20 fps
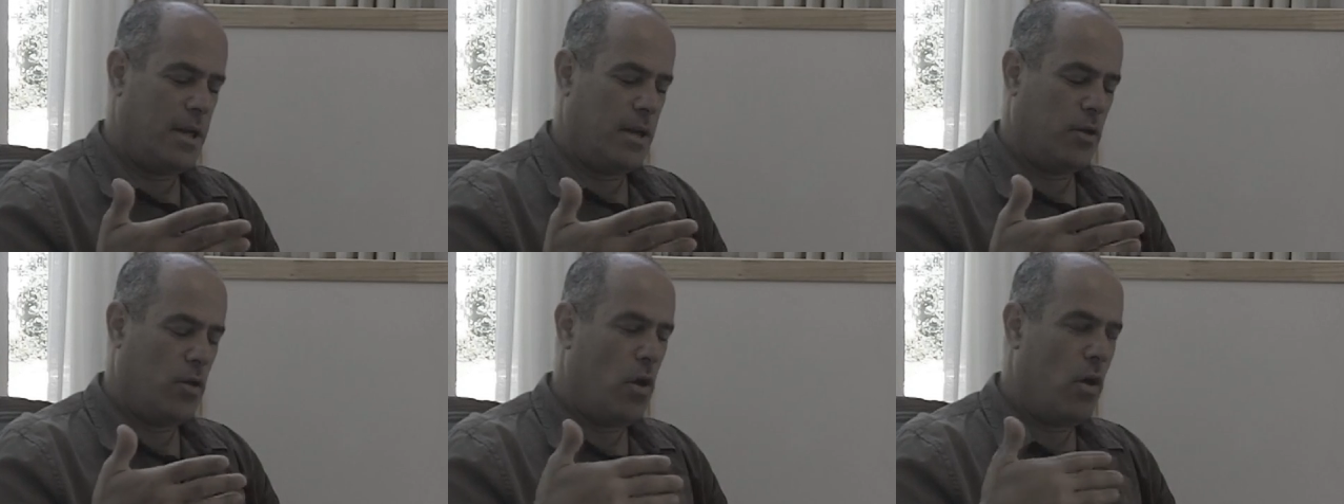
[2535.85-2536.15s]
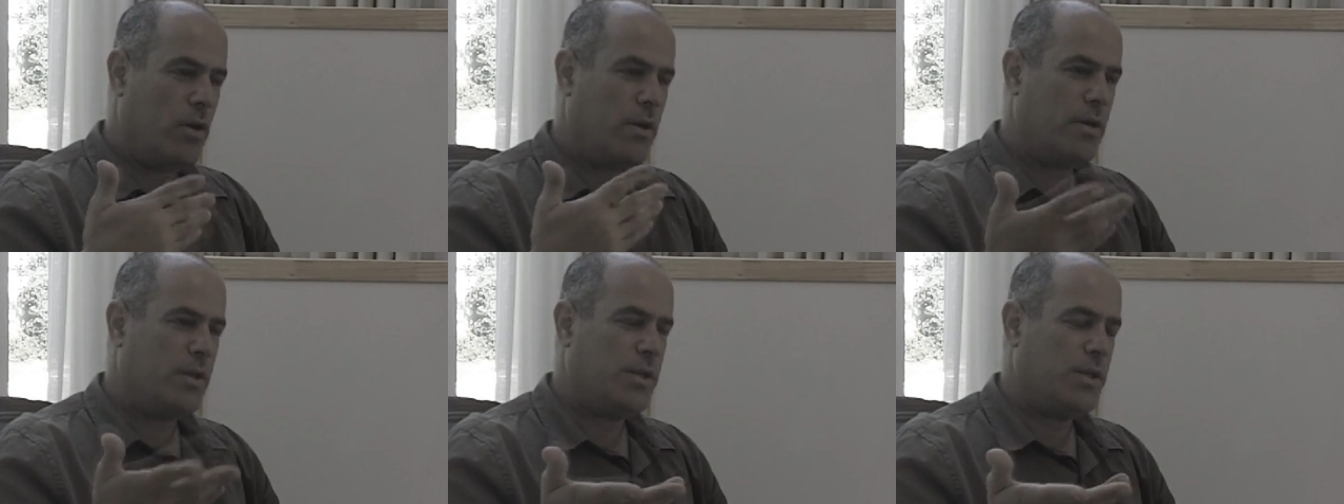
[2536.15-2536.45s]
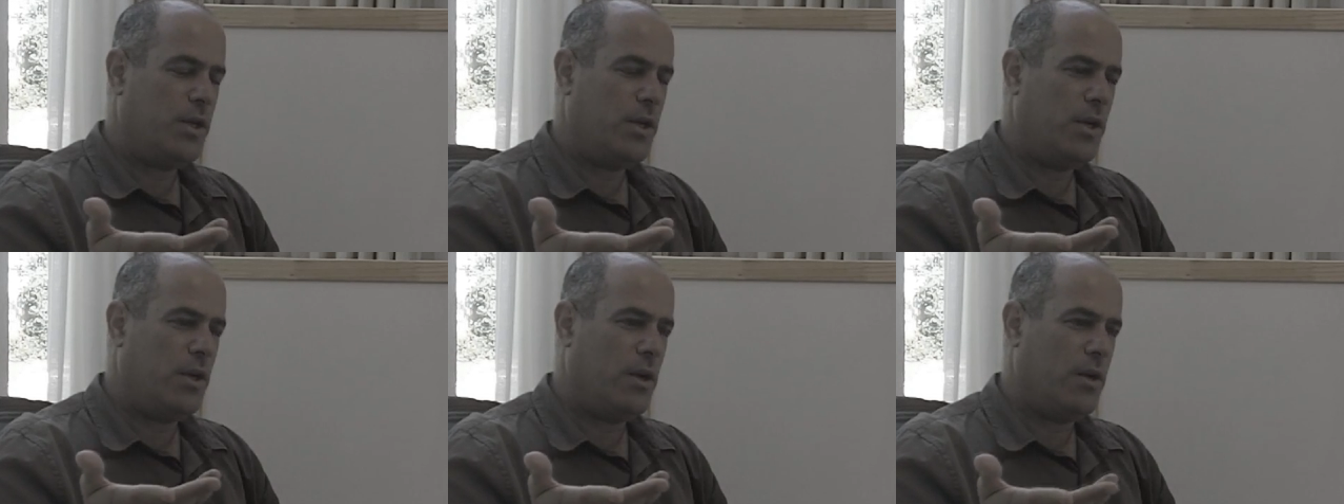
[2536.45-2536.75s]
that all
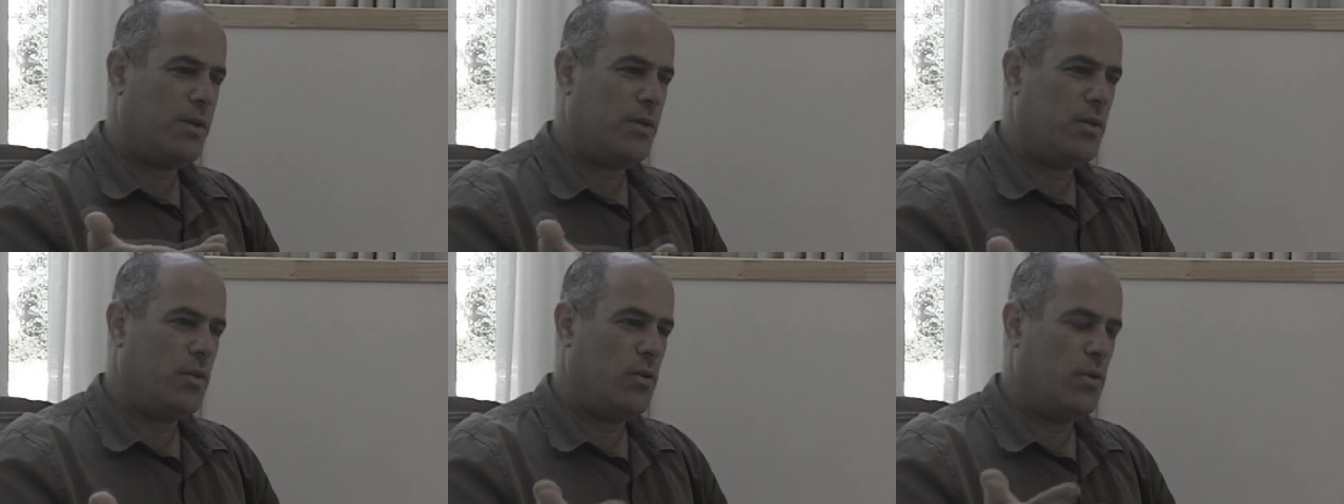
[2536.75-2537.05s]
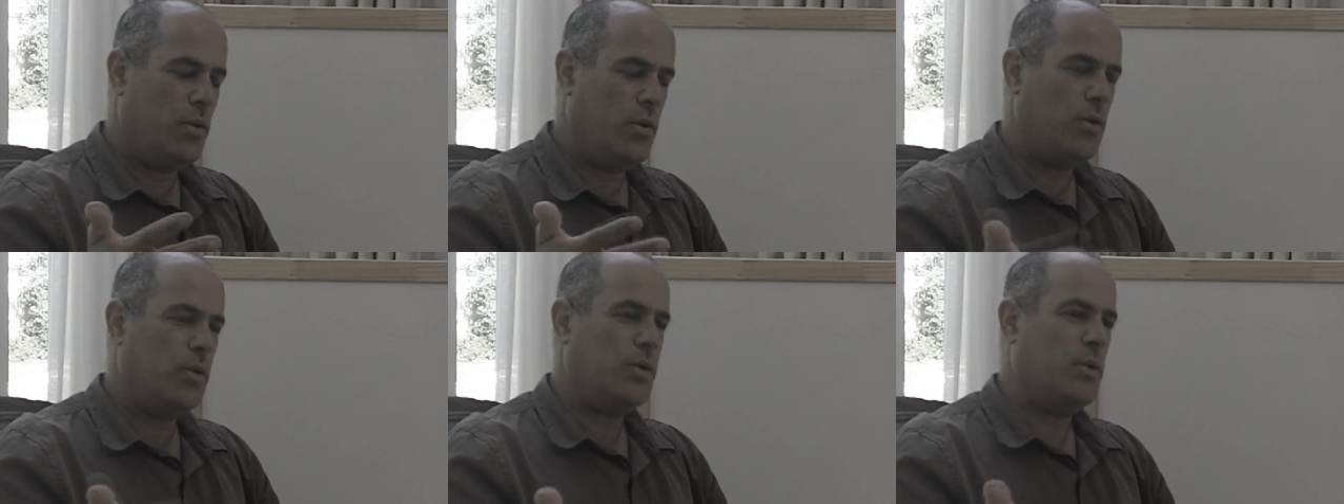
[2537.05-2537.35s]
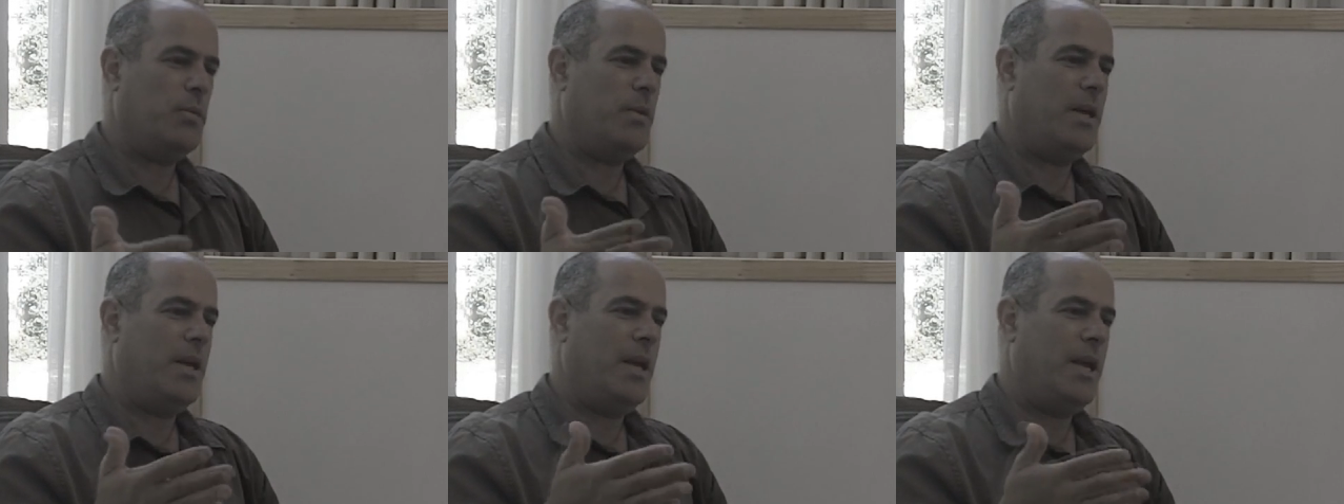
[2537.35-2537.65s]
the secrets who
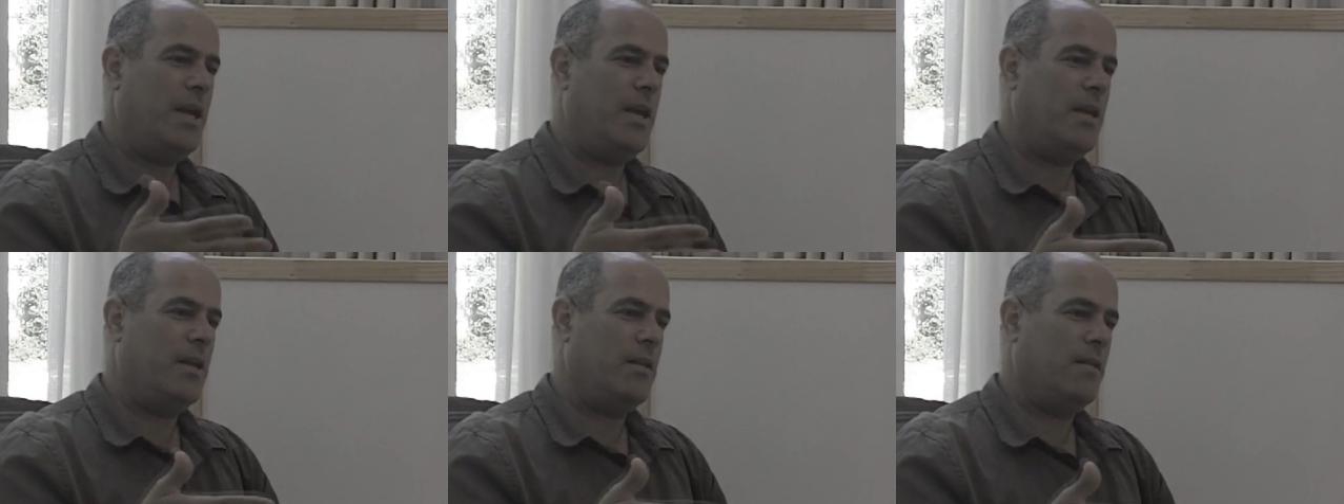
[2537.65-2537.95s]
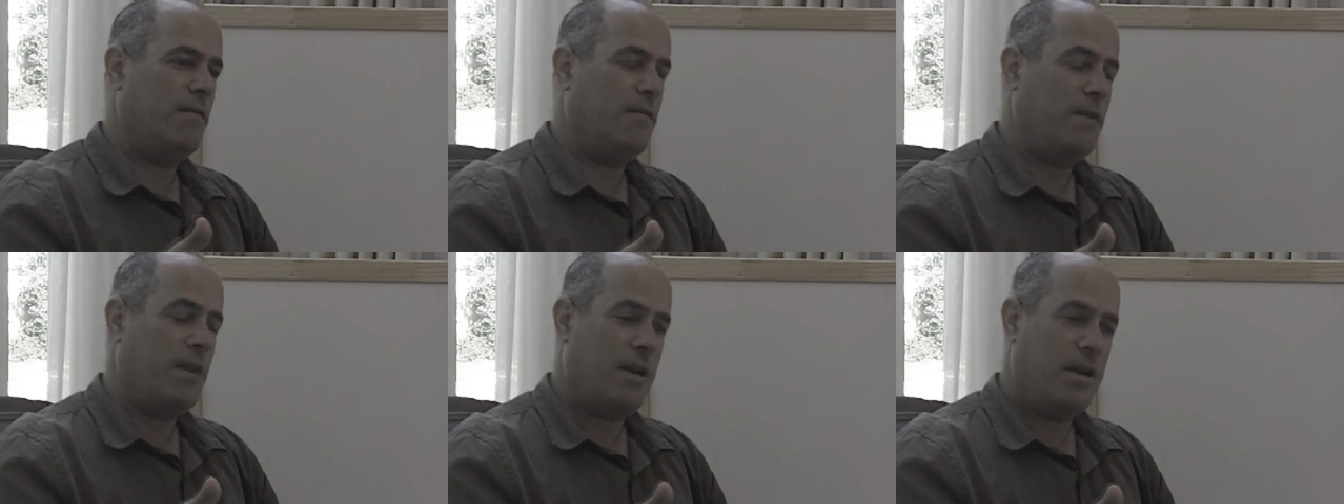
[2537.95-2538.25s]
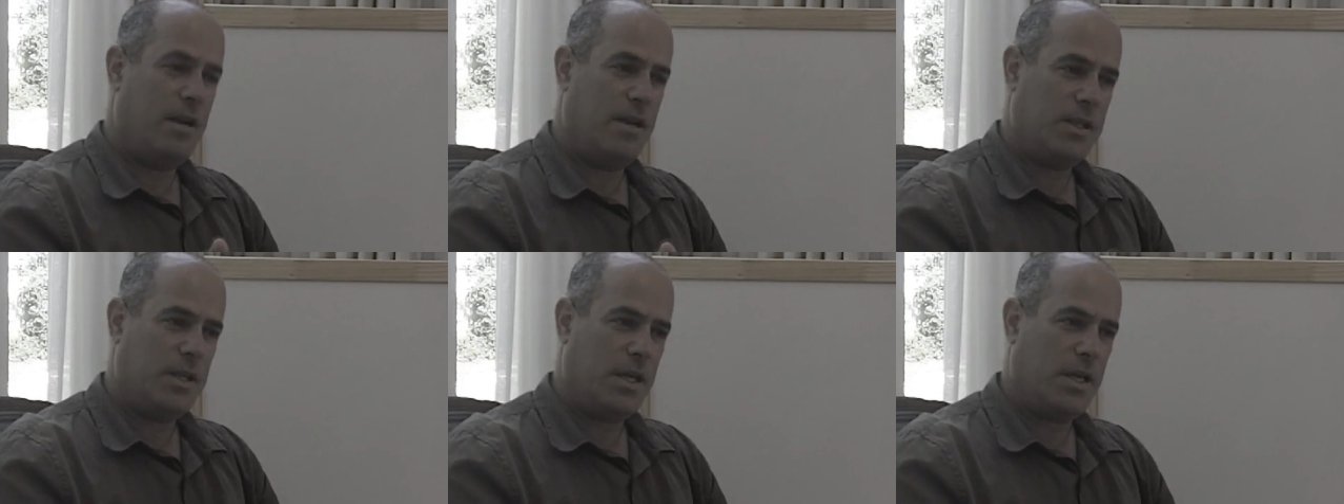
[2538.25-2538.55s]
used to be hidden
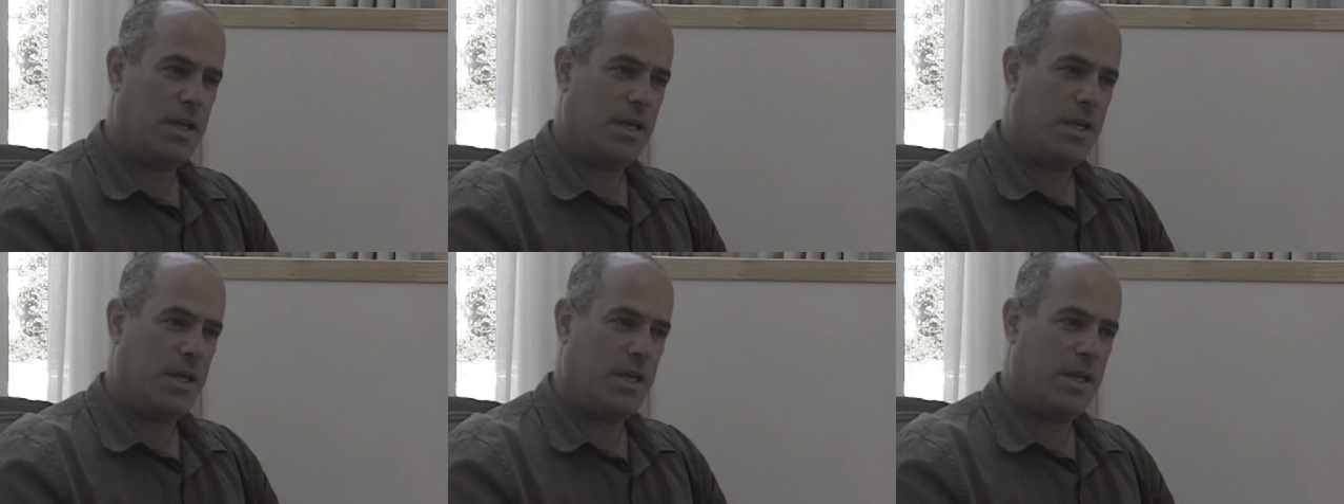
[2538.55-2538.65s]
very